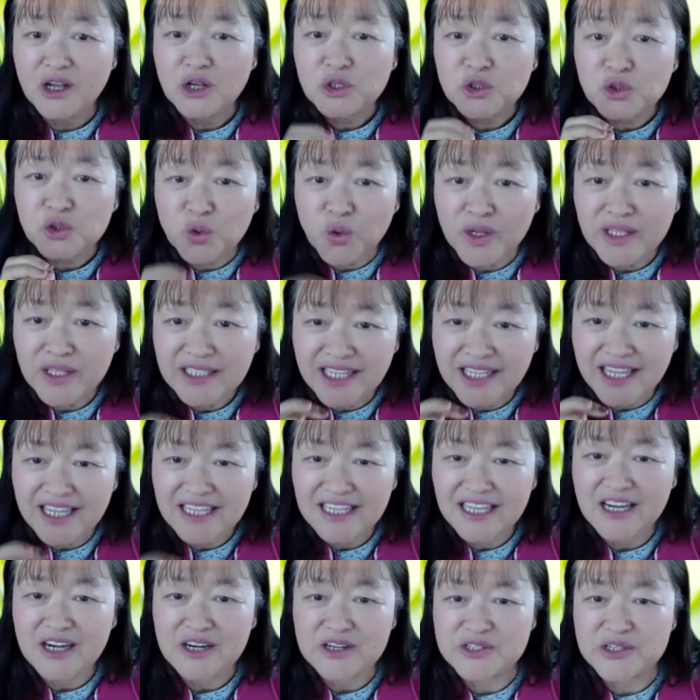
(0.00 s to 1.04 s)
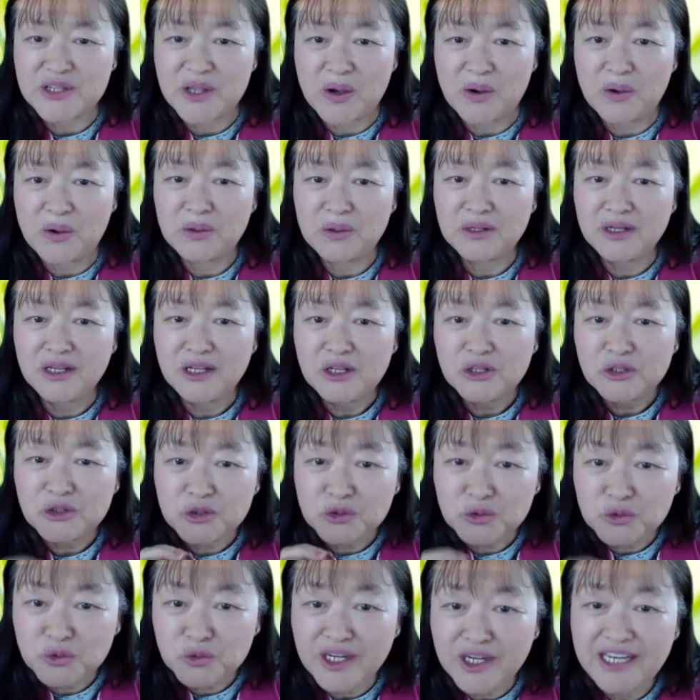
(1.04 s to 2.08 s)
20 years though, to
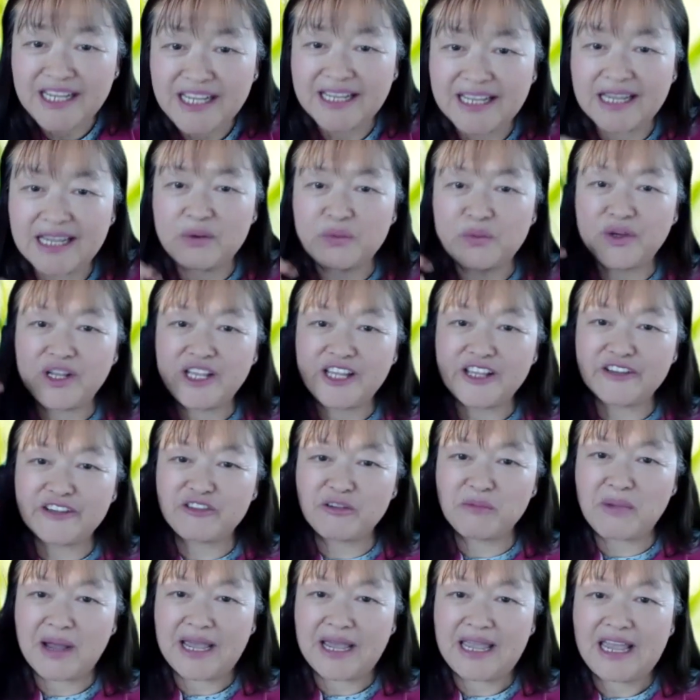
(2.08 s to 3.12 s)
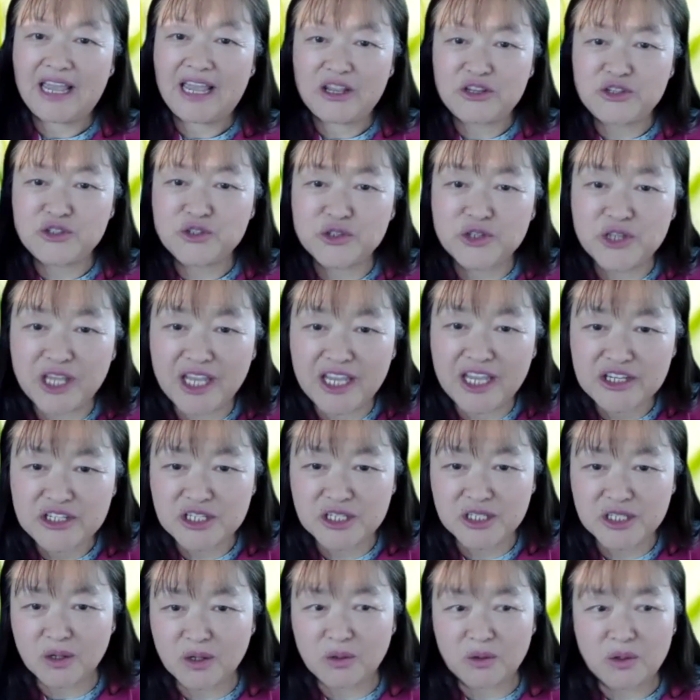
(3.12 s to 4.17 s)
really get rid of my
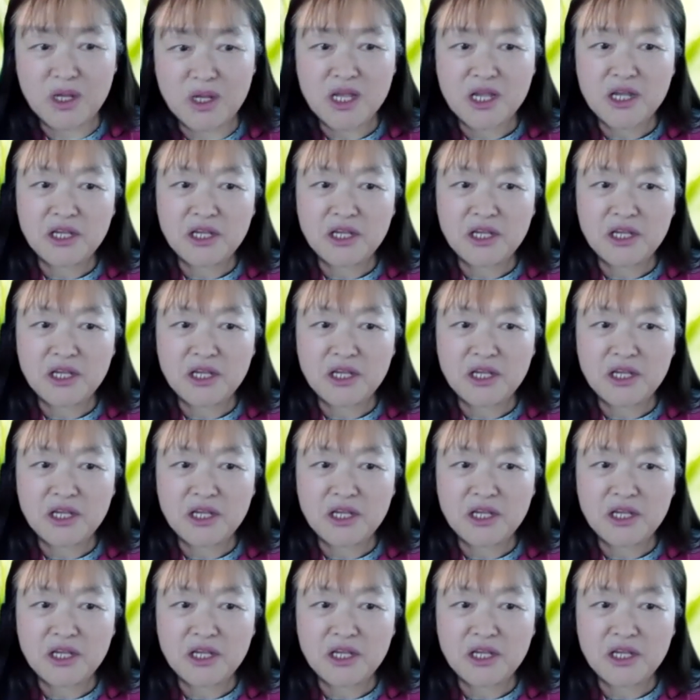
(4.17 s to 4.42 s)
educational